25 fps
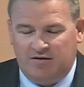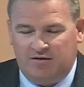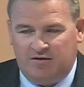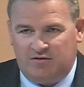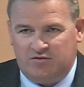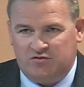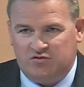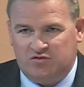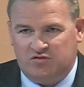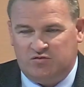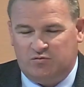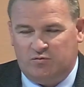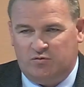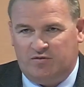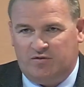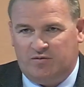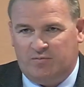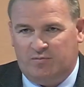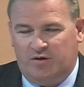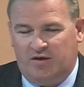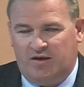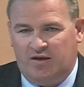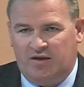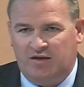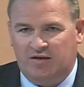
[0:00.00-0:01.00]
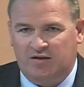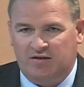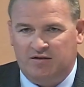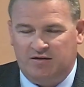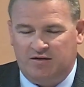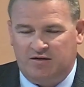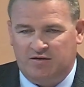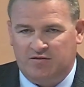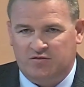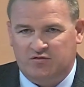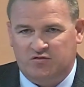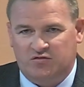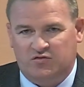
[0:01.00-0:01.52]
just with the pay
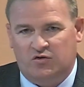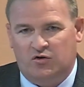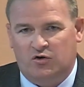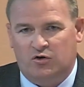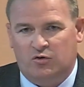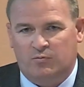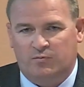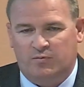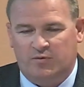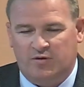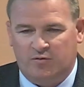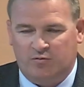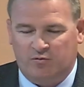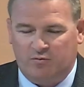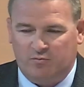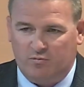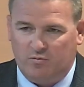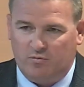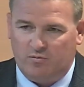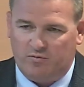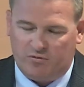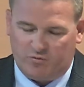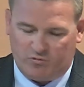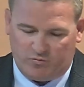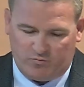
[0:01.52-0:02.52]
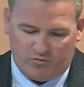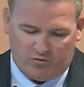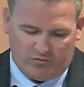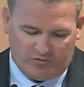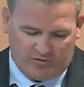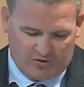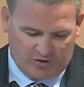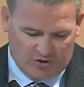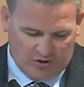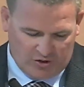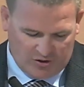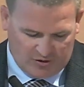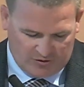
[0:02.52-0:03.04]
and the scope, they were they were
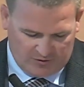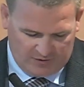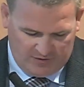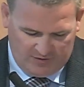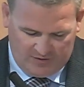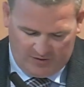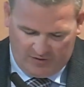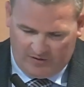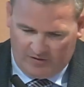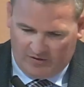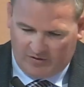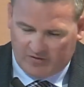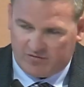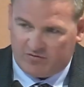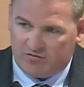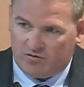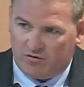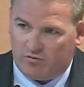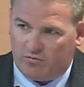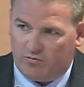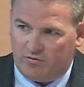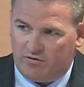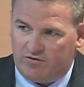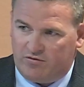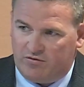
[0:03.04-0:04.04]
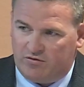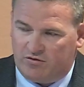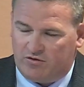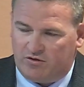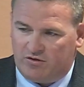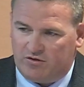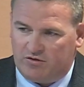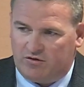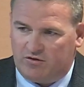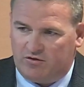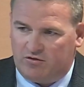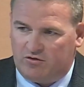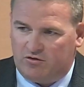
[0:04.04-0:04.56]
moving on. And so we took
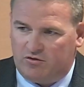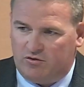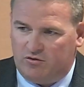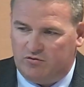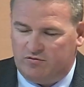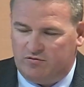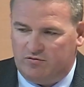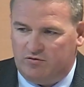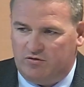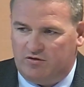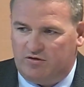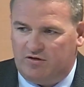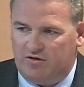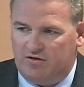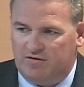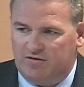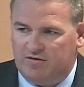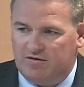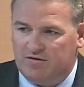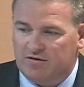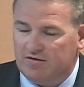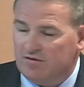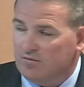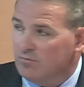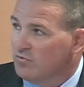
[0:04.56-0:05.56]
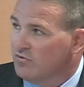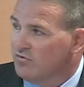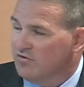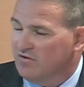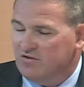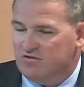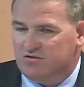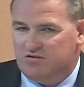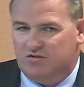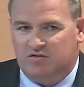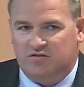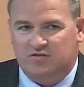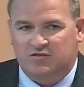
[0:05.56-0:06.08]
a close look at the
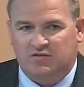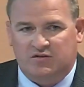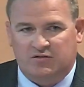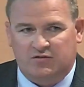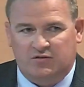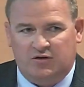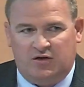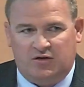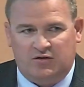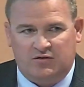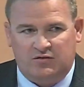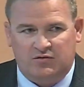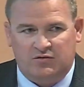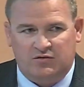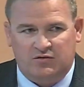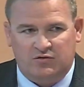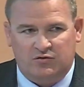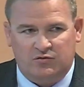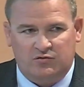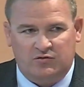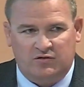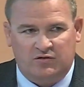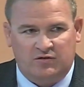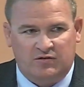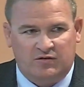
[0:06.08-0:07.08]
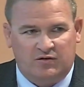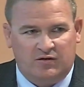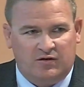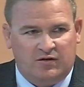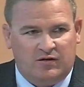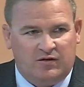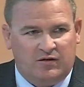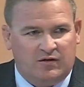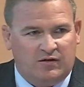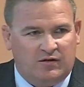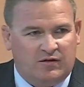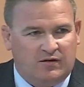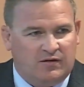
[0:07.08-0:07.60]
positions and talked to the union,
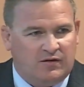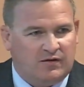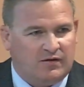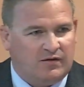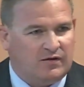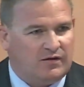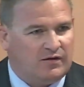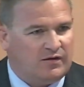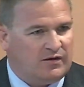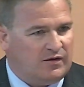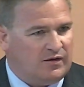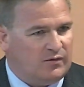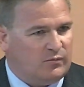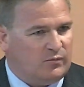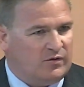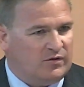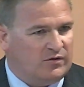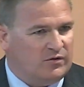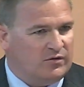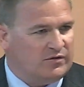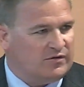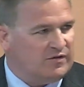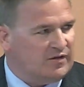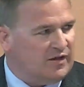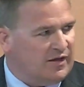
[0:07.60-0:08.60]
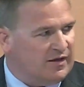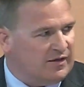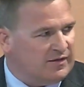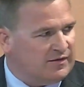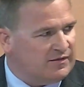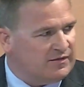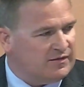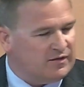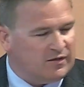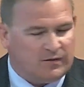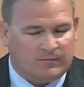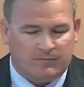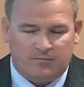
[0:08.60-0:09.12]
and we looked
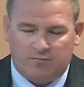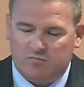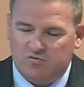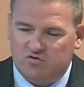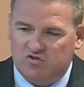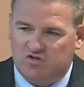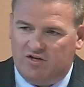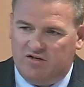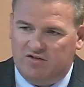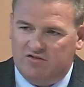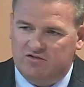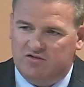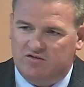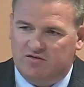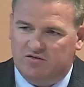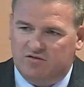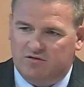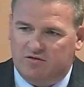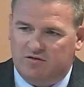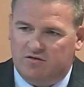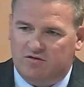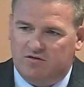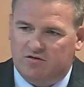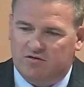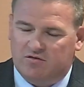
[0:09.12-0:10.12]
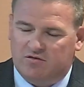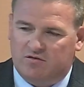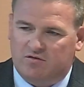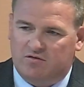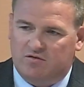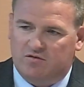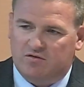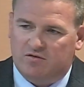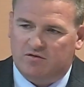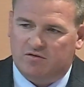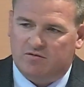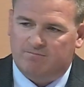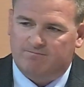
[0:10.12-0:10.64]
at um, changing the this,
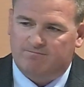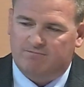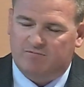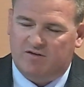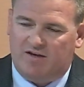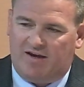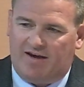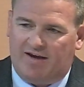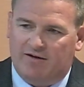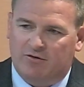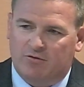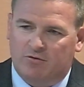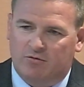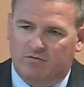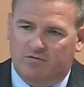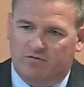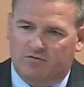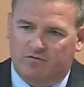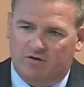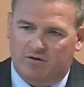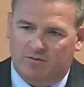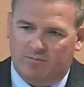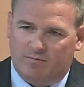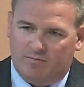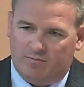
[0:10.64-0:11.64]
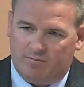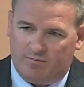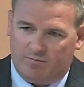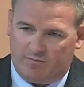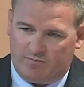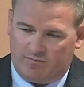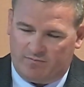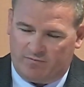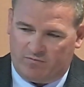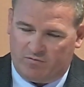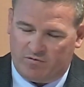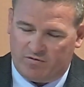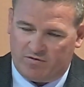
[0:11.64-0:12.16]
the title from
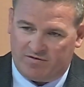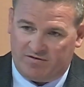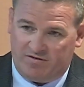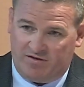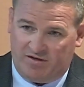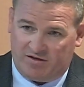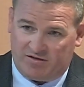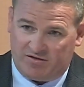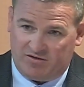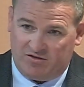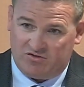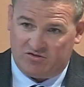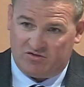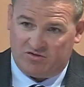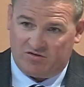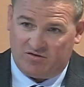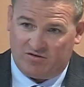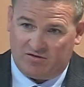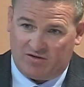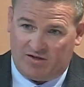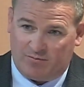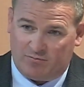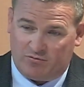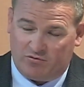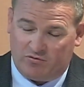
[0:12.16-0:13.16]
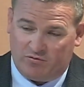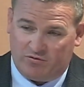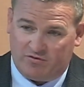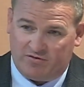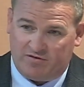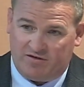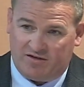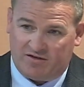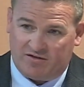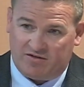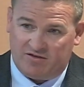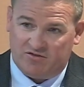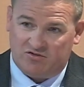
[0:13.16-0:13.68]
for the technician, the laboratory
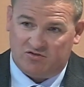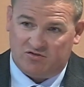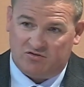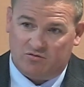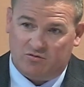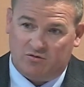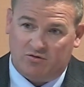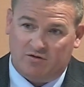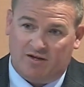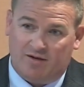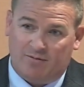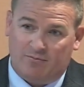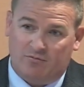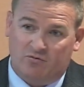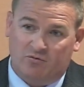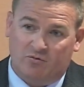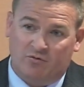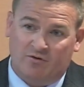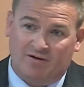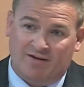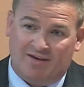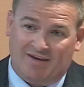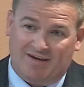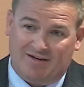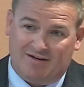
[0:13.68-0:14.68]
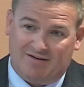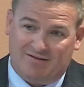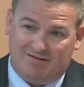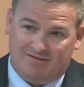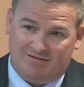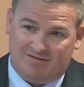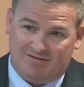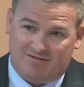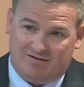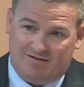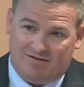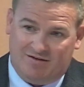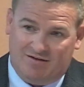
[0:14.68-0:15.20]
technician, to a laboratory analyst,